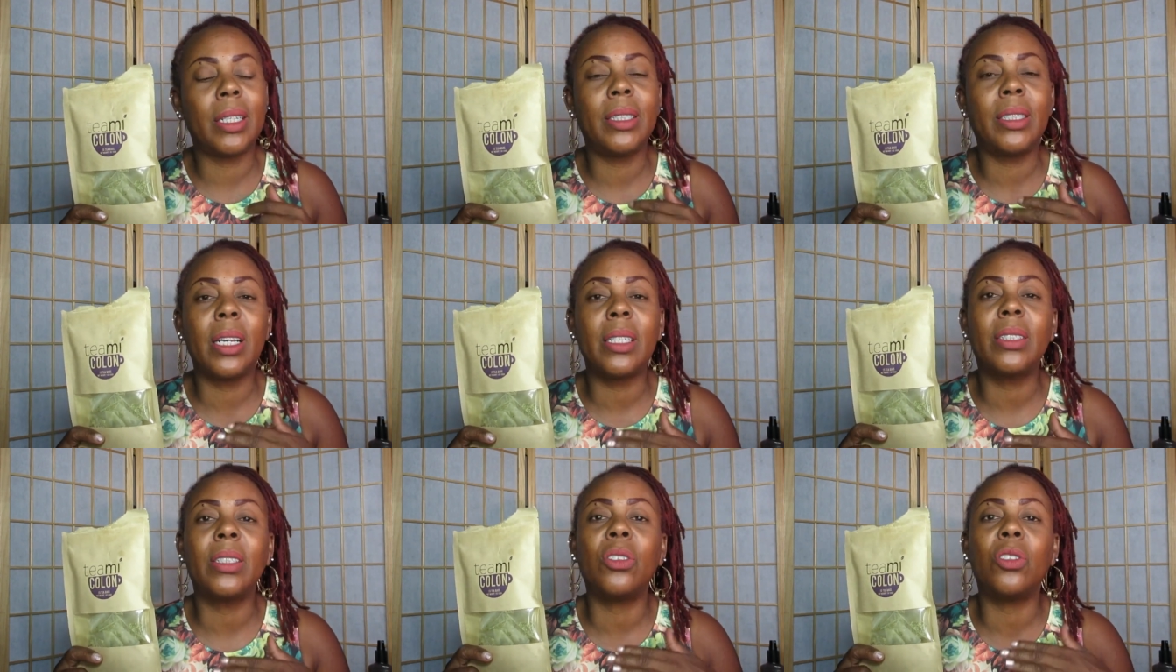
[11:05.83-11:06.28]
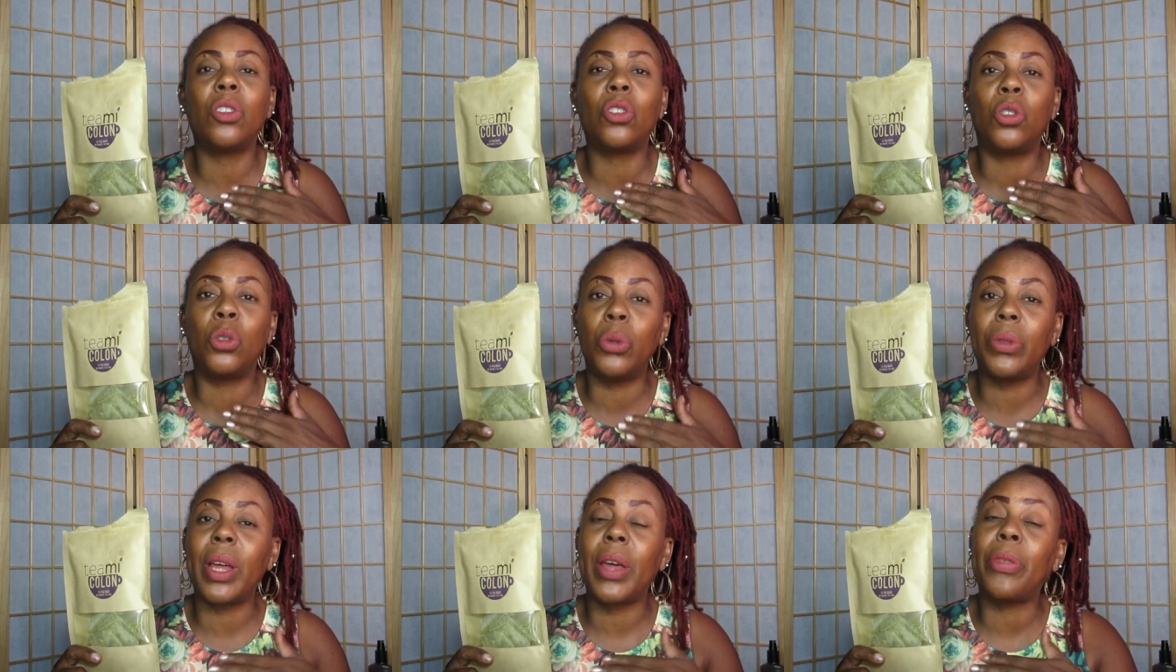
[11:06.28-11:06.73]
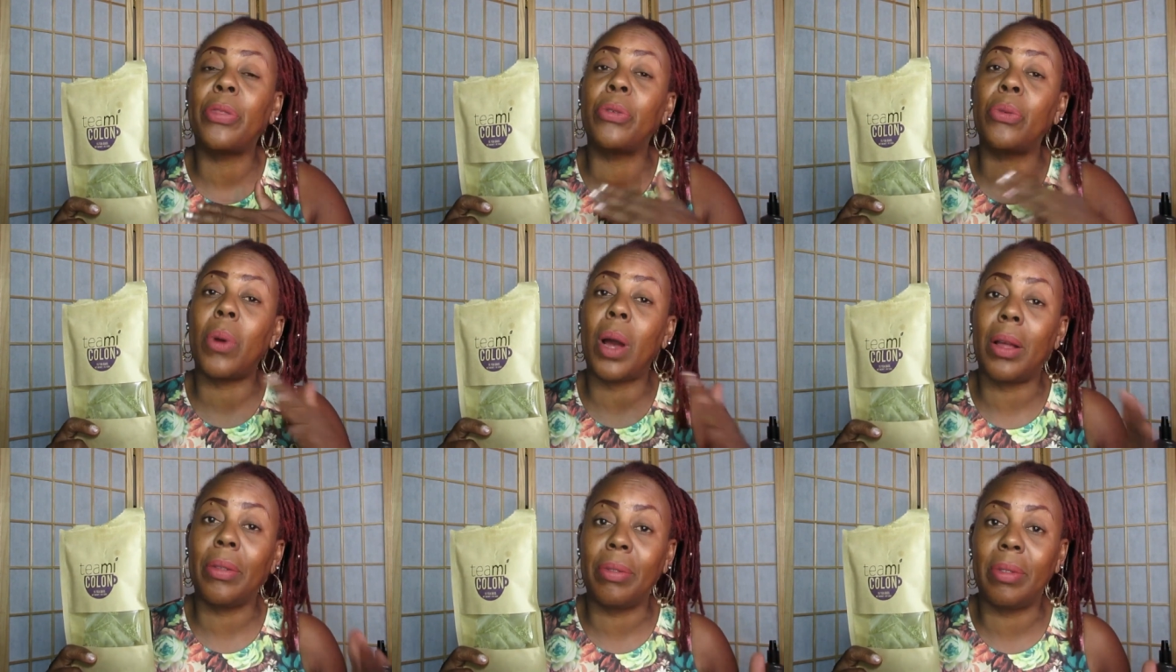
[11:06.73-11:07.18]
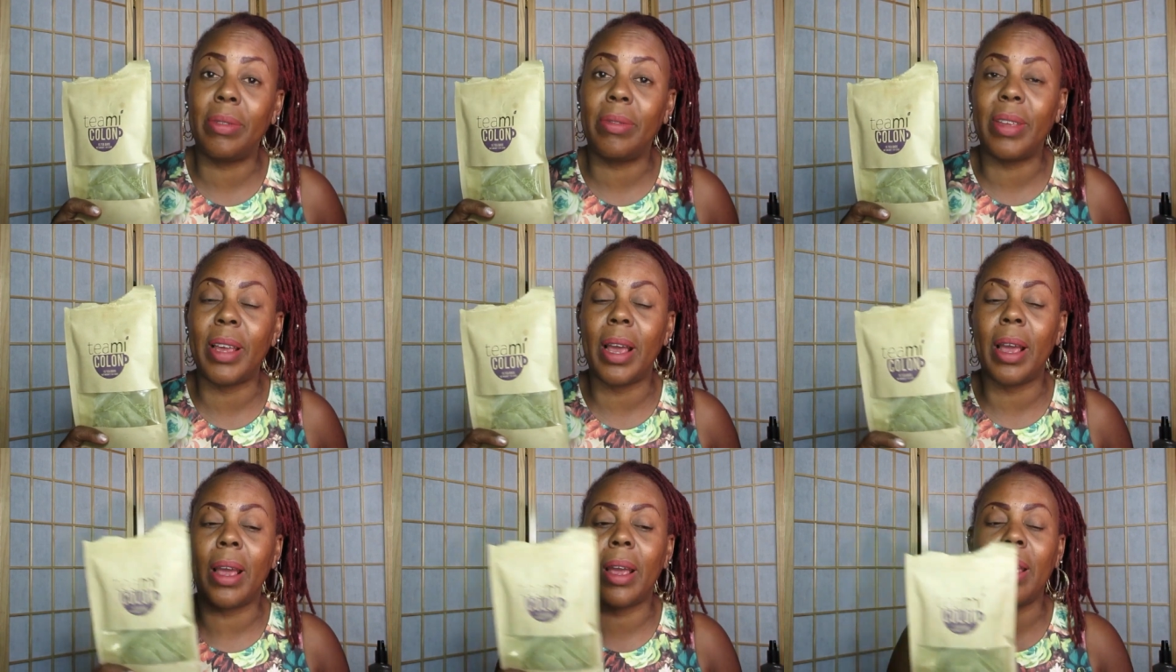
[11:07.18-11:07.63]
It doesn't do that throughout the
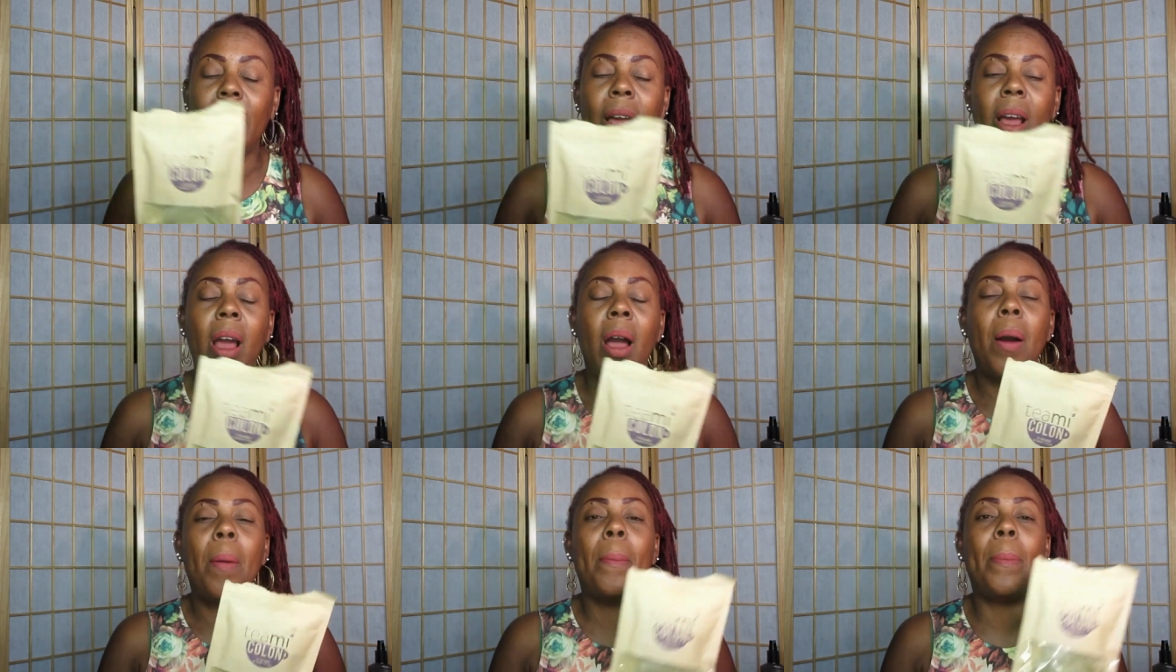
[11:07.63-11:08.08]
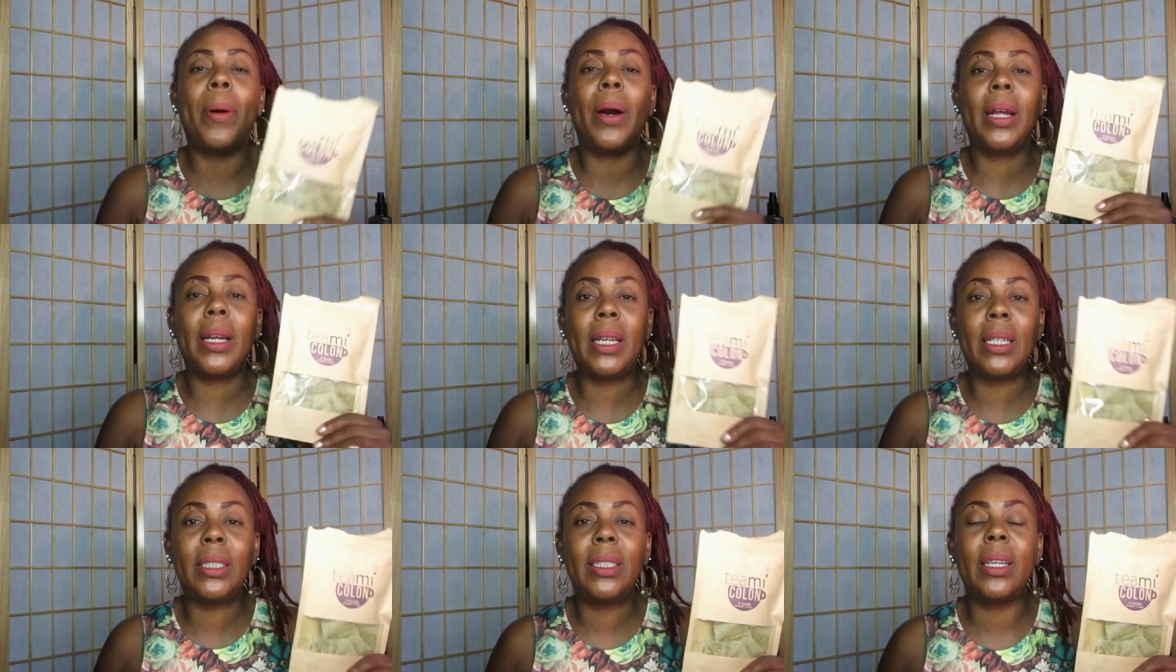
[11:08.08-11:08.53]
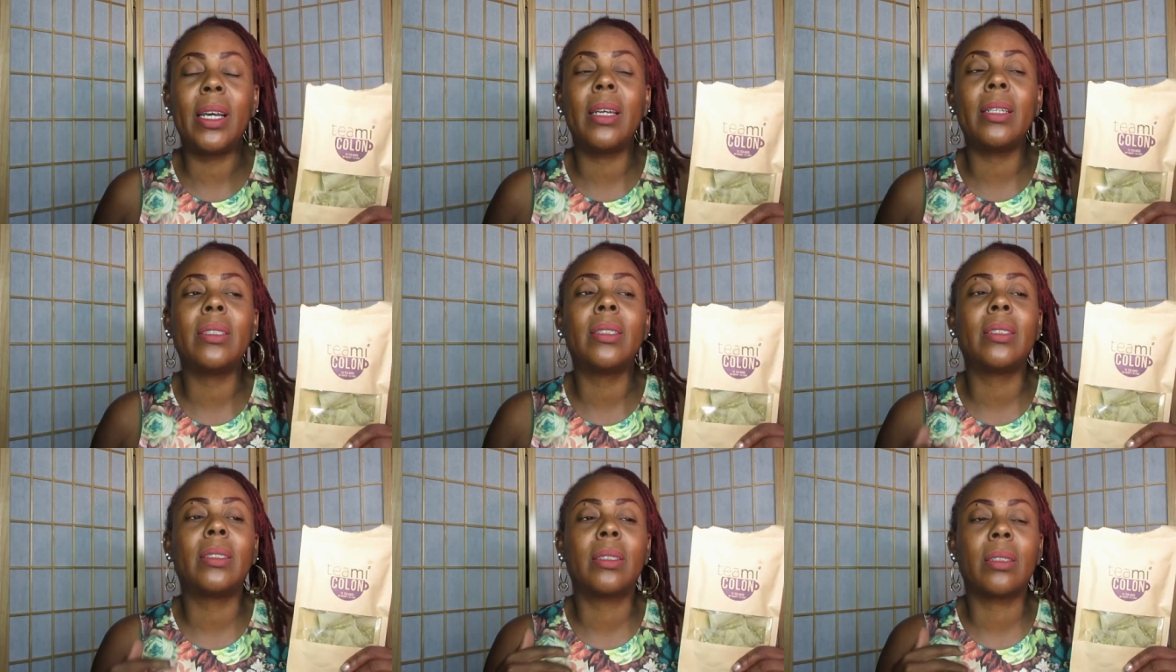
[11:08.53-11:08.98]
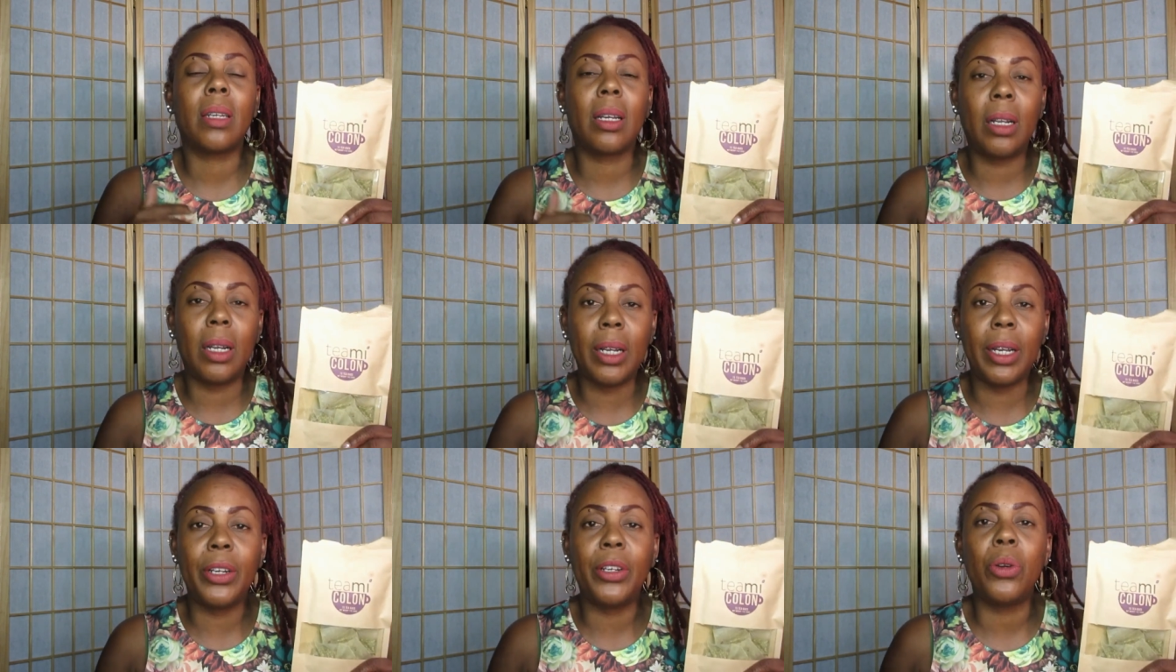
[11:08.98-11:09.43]
day, but it does
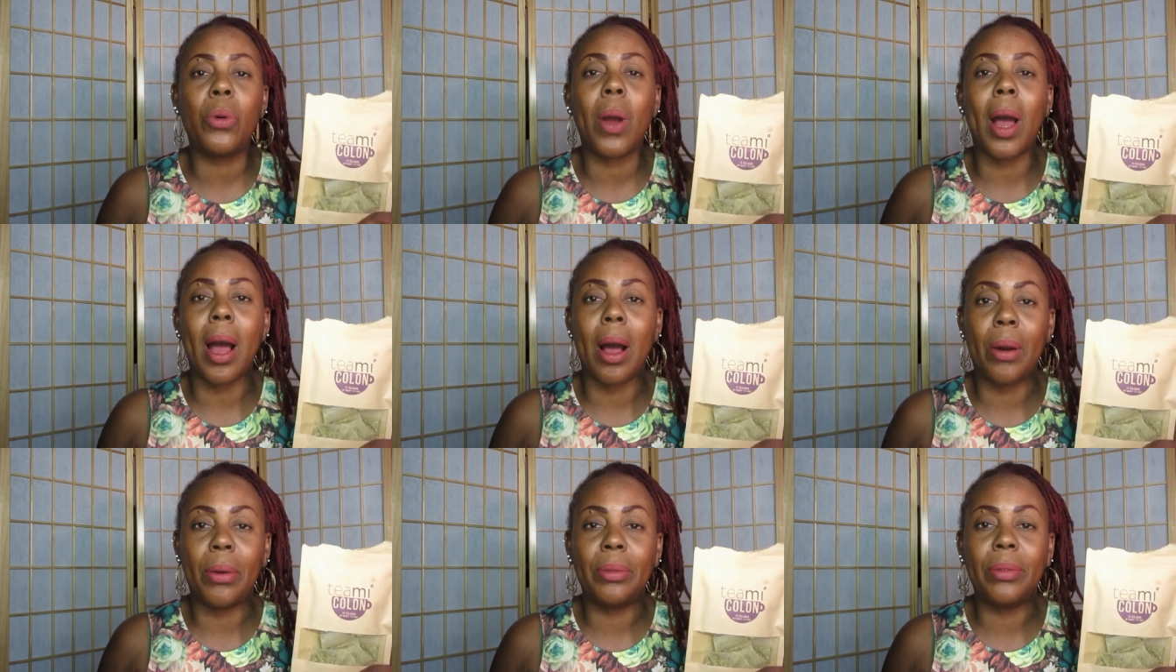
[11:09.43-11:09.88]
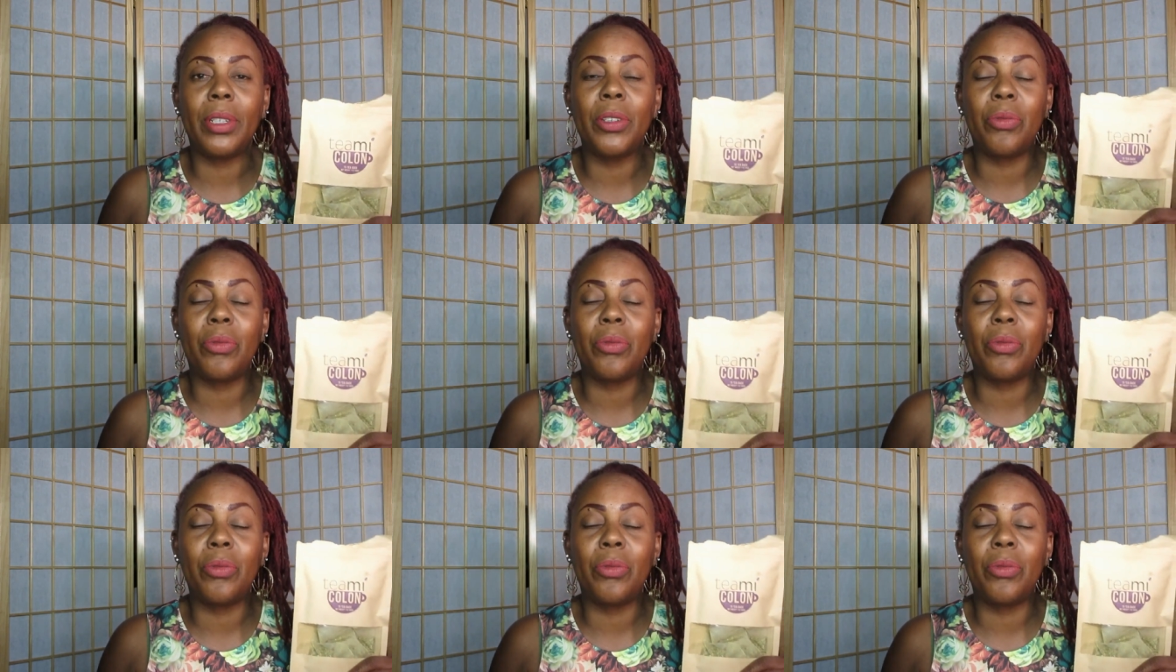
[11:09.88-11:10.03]
clean you out.